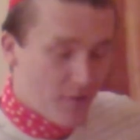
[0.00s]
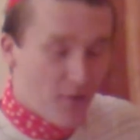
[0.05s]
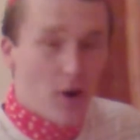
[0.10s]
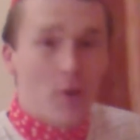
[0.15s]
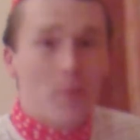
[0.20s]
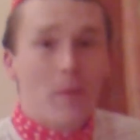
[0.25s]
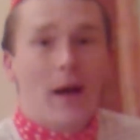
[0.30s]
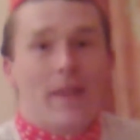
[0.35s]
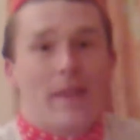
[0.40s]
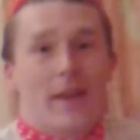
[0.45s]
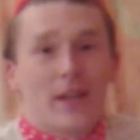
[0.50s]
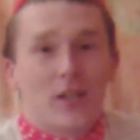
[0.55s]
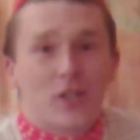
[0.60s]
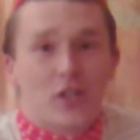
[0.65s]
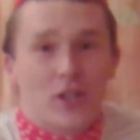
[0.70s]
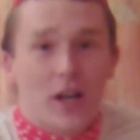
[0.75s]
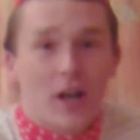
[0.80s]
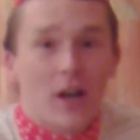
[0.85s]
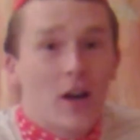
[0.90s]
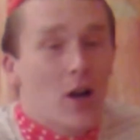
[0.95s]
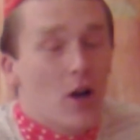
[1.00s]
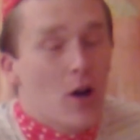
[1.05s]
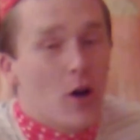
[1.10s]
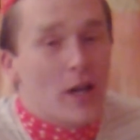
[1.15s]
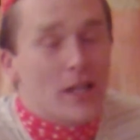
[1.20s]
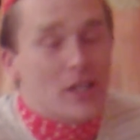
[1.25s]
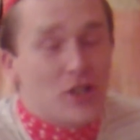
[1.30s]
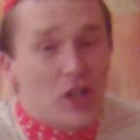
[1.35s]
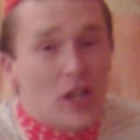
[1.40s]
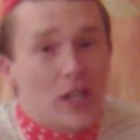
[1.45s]
The format this year
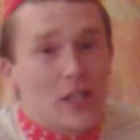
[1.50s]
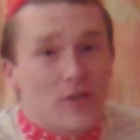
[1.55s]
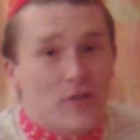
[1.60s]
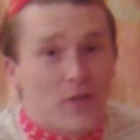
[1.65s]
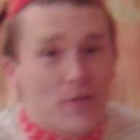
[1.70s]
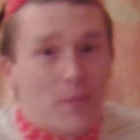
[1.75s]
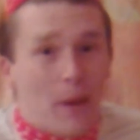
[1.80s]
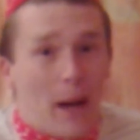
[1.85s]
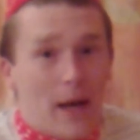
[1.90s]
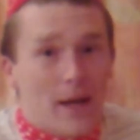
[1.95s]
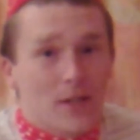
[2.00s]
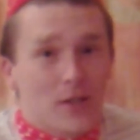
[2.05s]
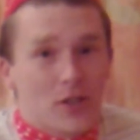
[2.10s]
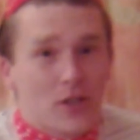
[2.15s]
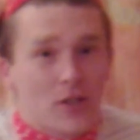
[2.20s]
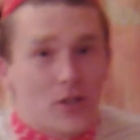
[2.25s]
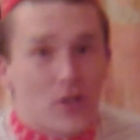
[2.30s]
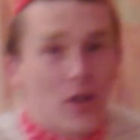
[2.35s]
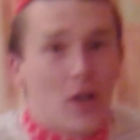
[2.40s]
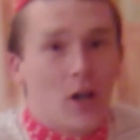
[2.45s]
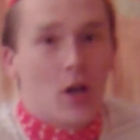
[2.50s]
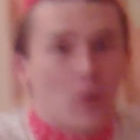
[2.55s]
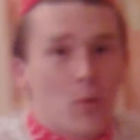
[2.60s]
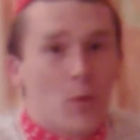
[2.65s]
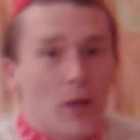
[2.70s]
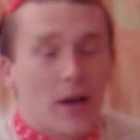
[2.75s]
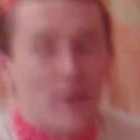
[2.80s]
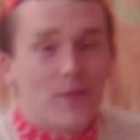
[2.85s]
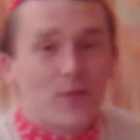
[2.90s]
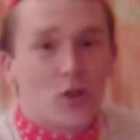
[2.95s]
is changed from past years.
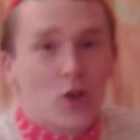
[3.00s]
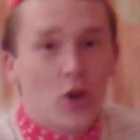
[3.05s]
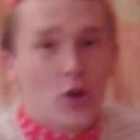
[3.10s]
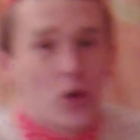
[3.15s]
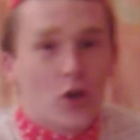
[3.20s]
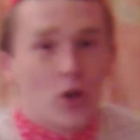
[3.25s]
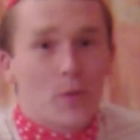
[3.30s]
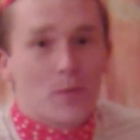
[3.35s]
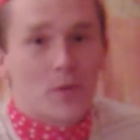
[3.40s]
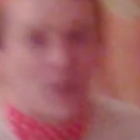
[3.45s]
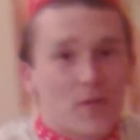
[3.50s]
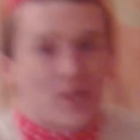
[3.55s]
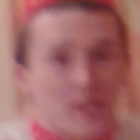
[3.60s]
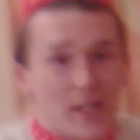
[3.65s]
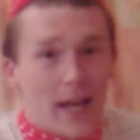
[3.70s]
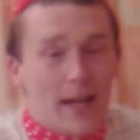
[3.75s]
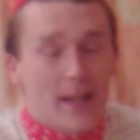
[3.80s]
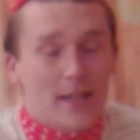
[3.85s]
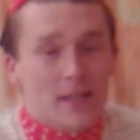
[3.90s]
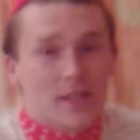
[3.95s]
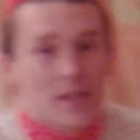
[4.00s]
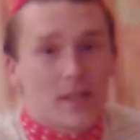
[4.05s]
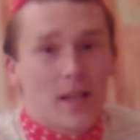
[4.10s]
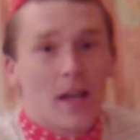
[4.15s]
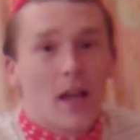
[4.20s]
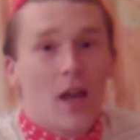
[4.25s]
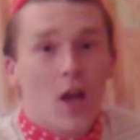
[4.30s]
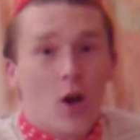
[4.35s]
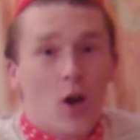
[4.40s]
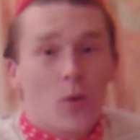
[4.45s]
We'll have two groups of
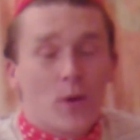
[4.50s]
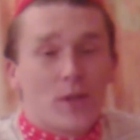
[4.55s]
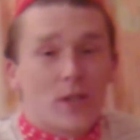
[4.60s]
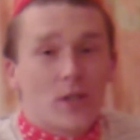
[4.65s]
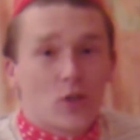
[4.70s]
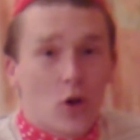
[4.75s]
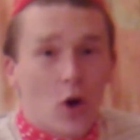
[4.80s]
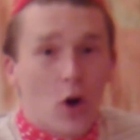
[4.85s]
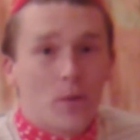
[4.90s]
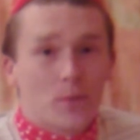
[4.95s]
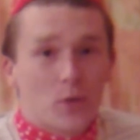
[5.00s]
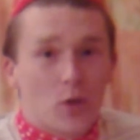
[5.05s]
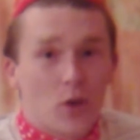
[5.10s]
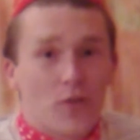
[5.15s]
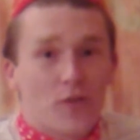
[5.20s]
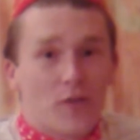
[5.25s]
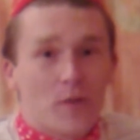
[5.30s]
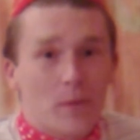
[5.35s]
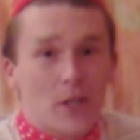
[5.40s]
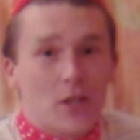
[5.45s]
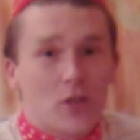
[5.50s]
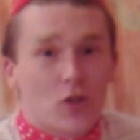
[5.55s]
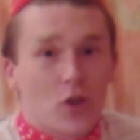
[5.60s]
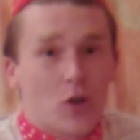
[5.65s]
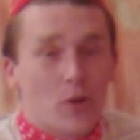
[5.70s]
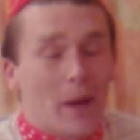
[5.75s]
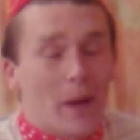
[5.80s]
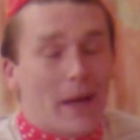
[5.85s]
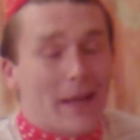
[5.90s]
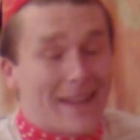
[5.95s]
six, with the top two from each
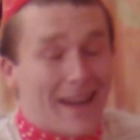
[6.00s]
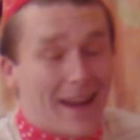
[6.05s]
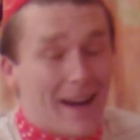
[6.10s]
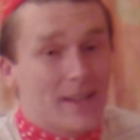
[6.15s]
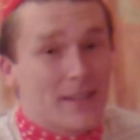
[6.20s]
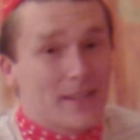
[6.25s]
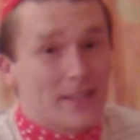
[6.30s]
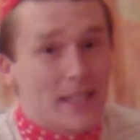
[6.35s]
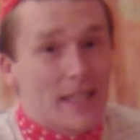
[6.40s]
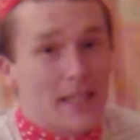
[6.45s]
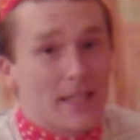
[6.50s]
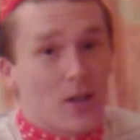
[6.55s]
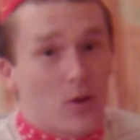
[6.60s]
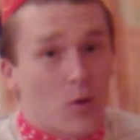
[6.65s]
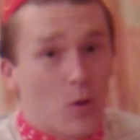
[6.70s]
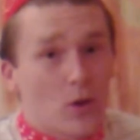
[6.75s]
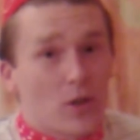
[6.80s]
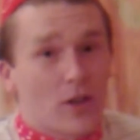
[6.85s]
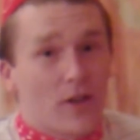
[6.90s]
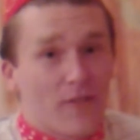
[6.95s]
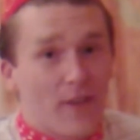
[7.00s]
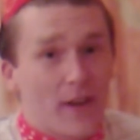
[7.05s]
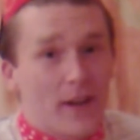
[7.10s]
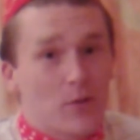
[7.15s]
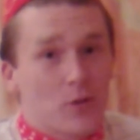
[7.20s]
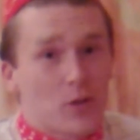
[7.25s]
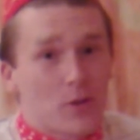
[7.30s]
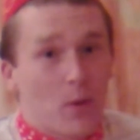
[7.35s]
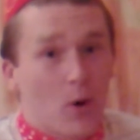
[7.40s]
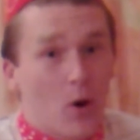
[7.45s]
group guaranteed a
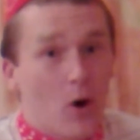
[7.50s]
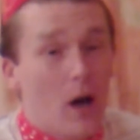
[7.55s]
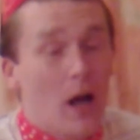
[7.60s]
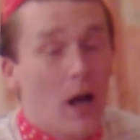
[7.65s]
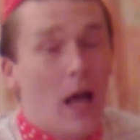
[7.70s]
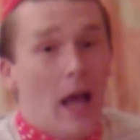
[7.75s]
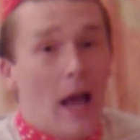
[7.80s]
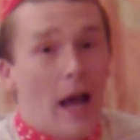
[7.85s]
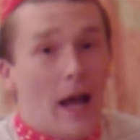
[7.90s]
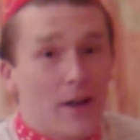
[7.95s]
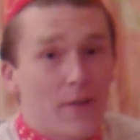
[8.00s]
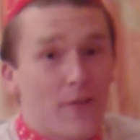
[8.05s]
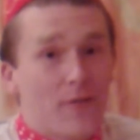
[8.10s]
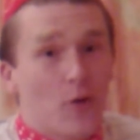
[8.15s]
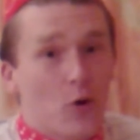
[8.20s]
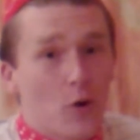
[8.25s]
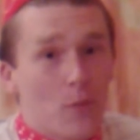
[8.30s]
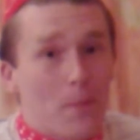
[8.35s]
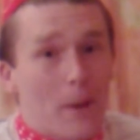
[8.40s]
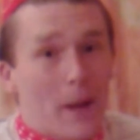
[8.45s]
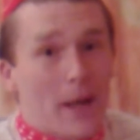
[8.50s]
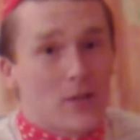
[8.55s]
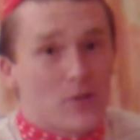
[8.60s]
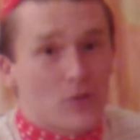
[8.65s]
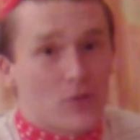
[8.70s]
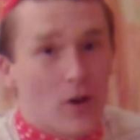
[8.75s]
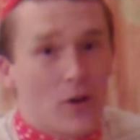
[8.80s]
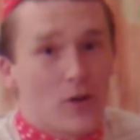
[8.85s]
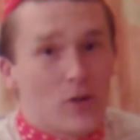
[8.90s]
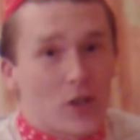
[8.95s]
quarter-final spot, and the four
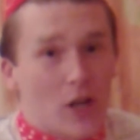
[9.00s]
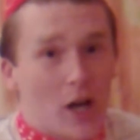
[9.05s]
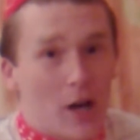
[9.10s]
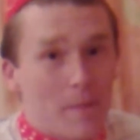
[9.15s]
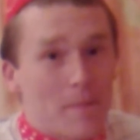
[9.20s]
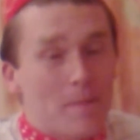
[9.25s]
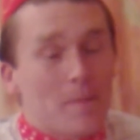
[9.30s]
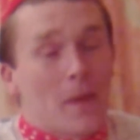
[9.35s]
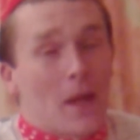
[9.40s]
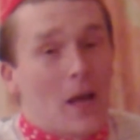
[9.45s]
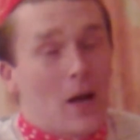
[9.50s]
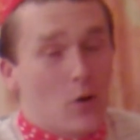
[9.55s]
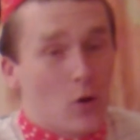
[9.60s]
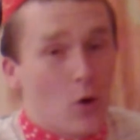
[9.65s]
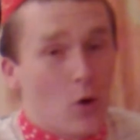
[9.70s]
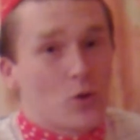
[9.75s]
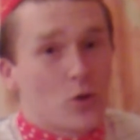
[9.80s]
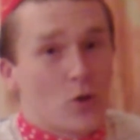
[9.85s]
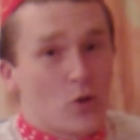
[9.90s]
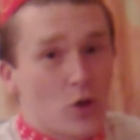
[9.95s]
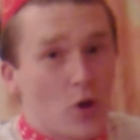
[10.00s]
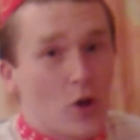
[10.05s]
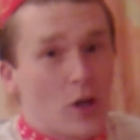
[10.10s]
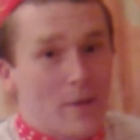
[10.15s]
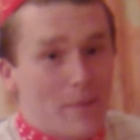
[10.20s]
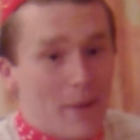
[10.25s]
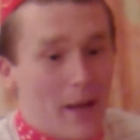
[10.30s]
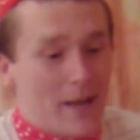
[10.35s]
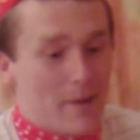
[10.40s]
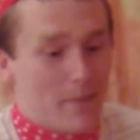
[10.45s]
best runners-up will also
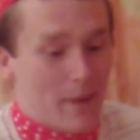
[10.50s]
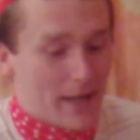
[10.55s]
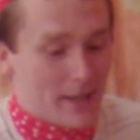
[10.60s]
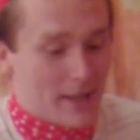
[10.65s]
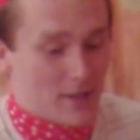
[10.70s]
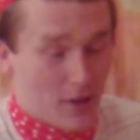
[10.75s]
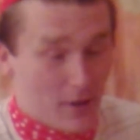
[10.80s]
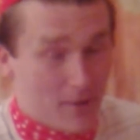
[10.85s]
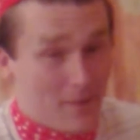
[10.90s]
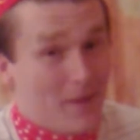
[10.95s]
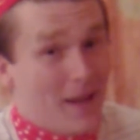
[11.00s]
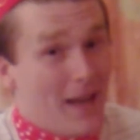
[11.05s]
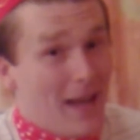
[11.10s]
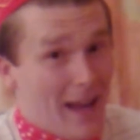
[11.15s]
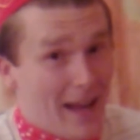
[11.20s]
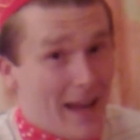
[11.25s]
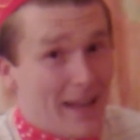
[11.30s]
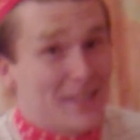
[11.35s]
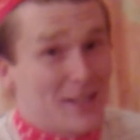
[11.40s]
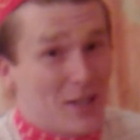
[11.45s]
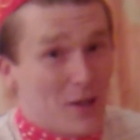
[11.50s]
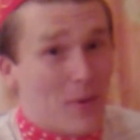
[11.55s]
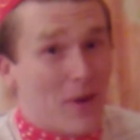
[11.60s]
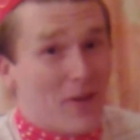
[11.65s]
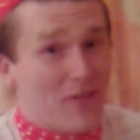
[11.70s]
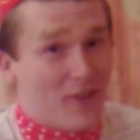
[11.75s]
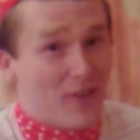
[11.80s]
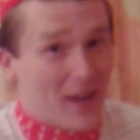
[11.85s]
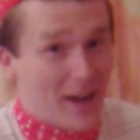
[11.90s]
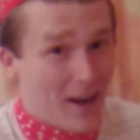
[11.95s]
join them in the mixer. And to
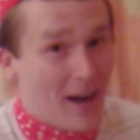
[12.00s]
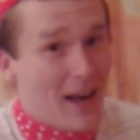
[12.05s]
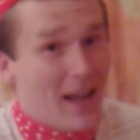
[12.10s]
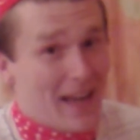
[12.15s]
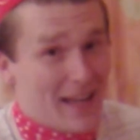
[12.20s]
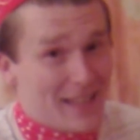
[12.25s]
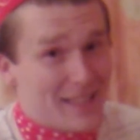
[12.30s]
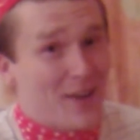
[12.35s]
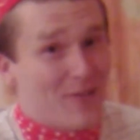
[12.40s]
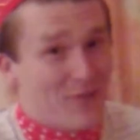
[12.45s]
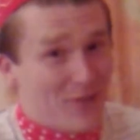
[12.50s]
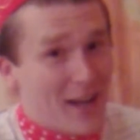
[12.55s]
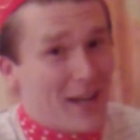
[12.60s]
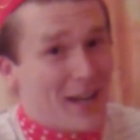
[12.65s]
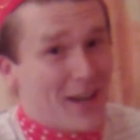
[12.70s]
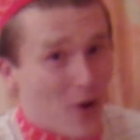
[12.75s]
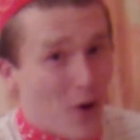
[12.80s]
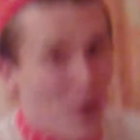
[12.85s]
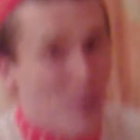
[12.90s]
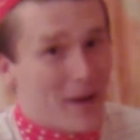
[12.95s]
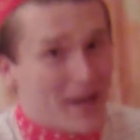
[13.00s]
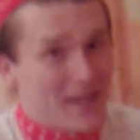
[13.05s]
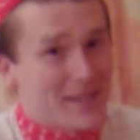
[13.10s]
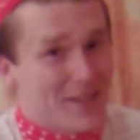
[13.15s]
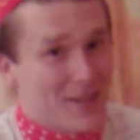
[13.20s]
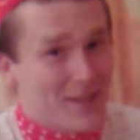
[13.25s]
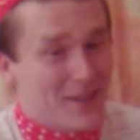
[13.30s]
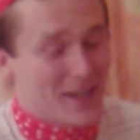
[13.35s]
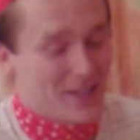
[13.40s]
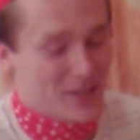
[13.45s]
be fair, it's a very hot
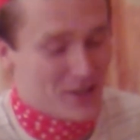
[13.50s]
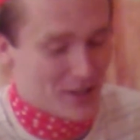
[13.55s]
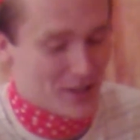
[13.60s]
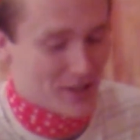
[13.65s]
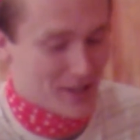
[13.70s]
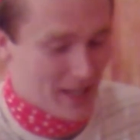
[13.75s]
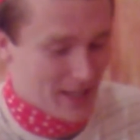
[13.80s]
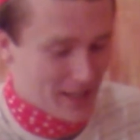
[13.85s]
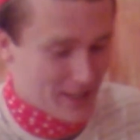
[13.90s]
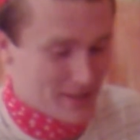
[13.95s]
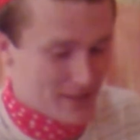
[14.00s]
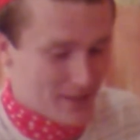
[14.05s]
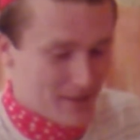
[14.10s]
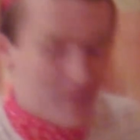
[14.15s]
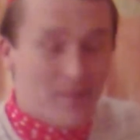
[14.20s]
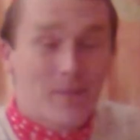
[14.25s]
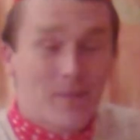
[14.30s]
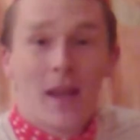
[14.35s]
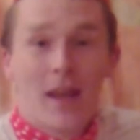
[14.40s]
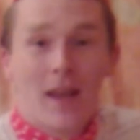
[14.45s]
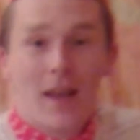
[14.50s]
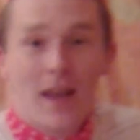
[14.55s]
mixer this year, guys.